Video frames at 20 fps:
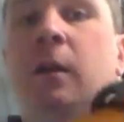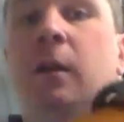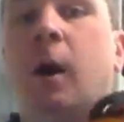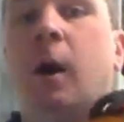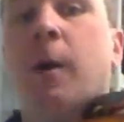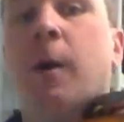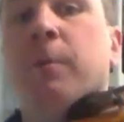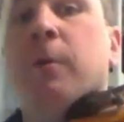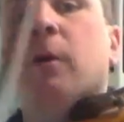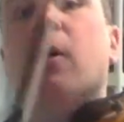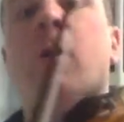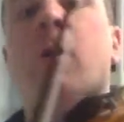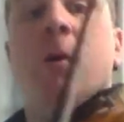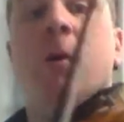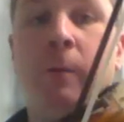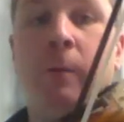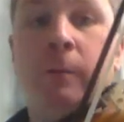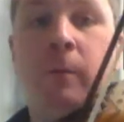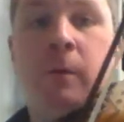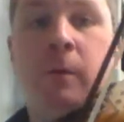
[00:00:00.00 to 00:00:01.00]
upper
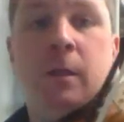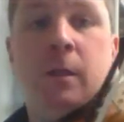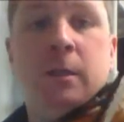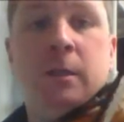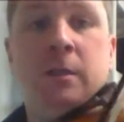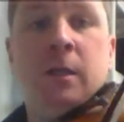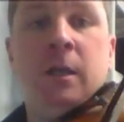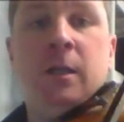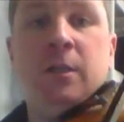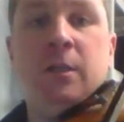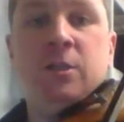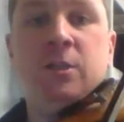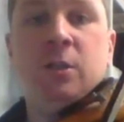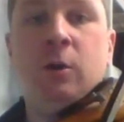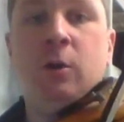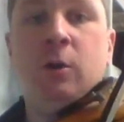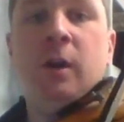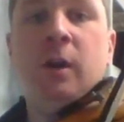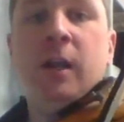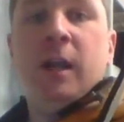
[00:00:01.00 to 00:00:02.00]
arm does.
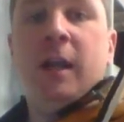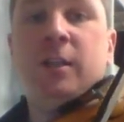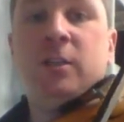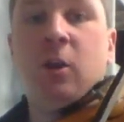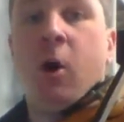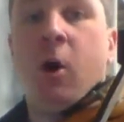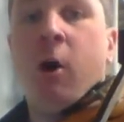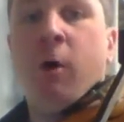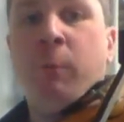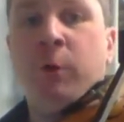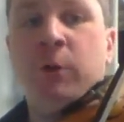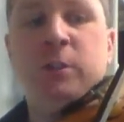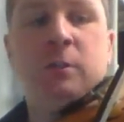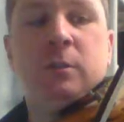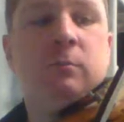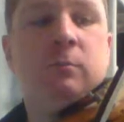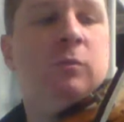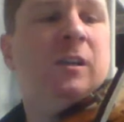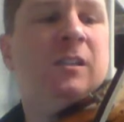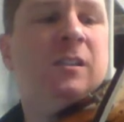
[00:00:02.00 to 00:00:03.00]
So it's almost,
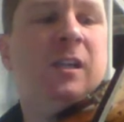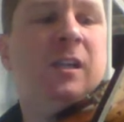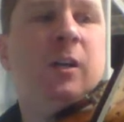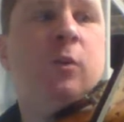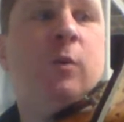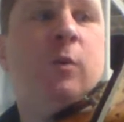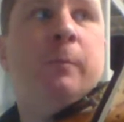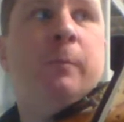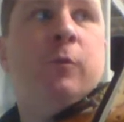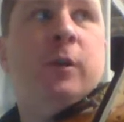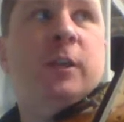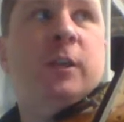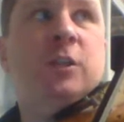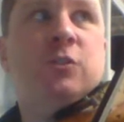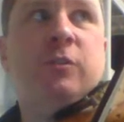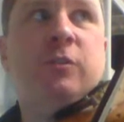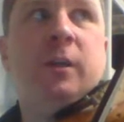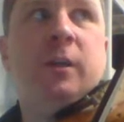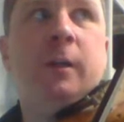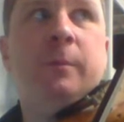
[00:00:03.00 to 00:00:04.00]
well, it's not quite pointing
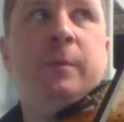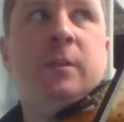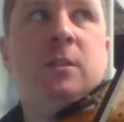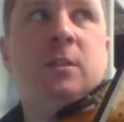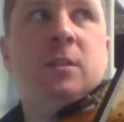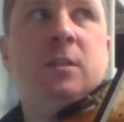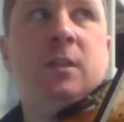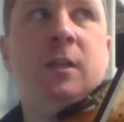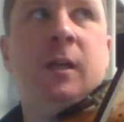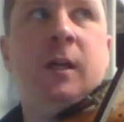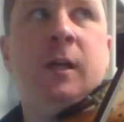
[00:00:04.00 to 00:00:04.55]
straight up. It's,